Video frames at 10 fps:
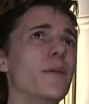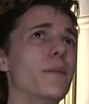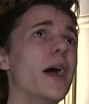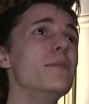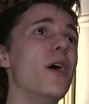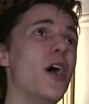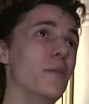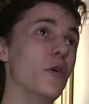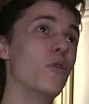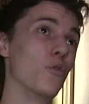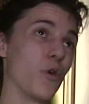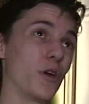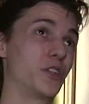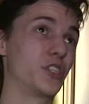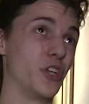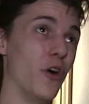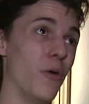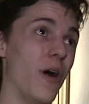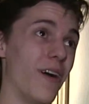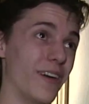My mom worked
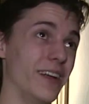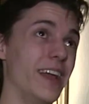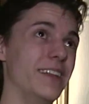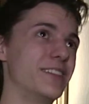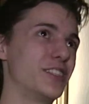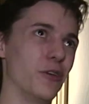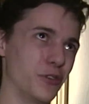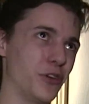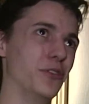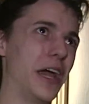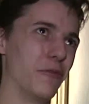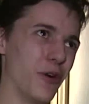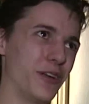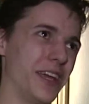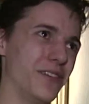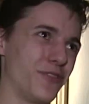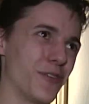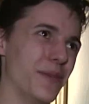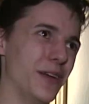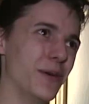so hard at social networking
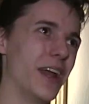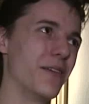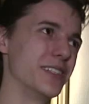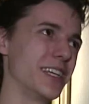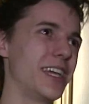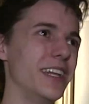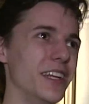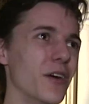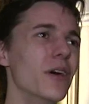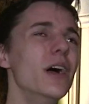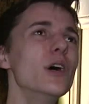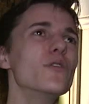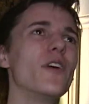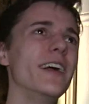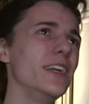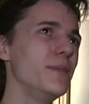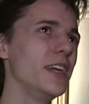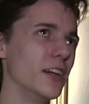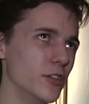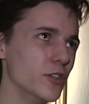for me when I was a kid, you know, finding
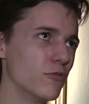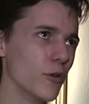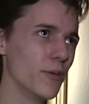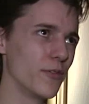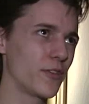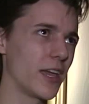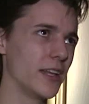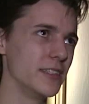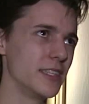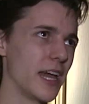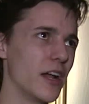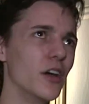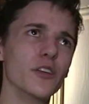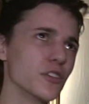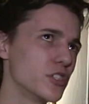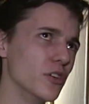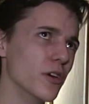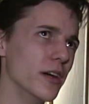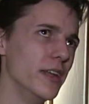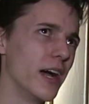me a good group of kids that
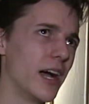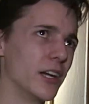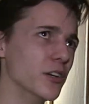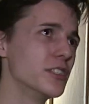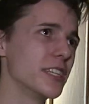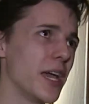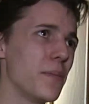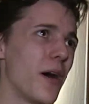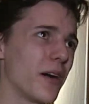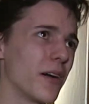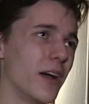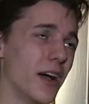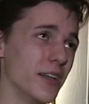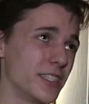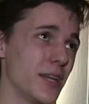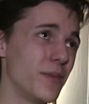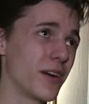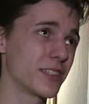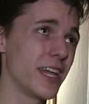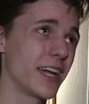understood a good
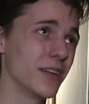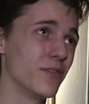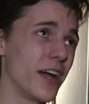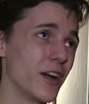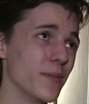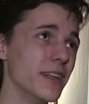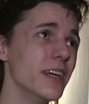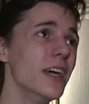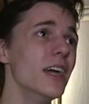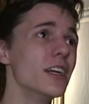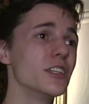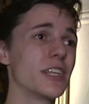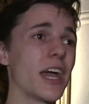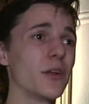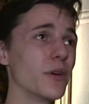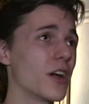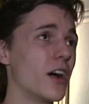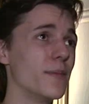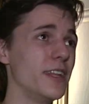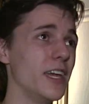sandbox tech environment, just how to
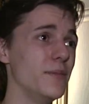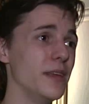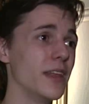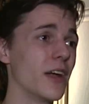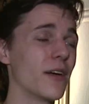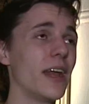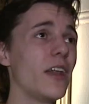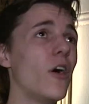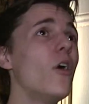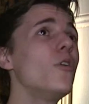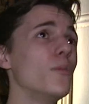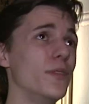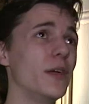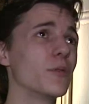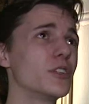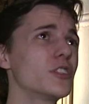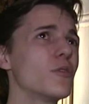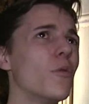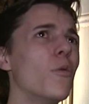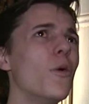accommodate me there. And at home, they were
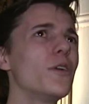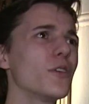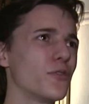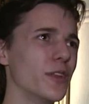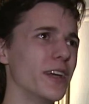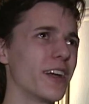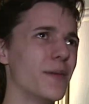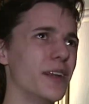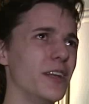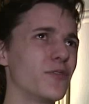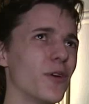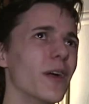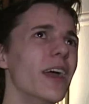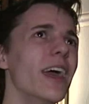just wonderfully accommodating for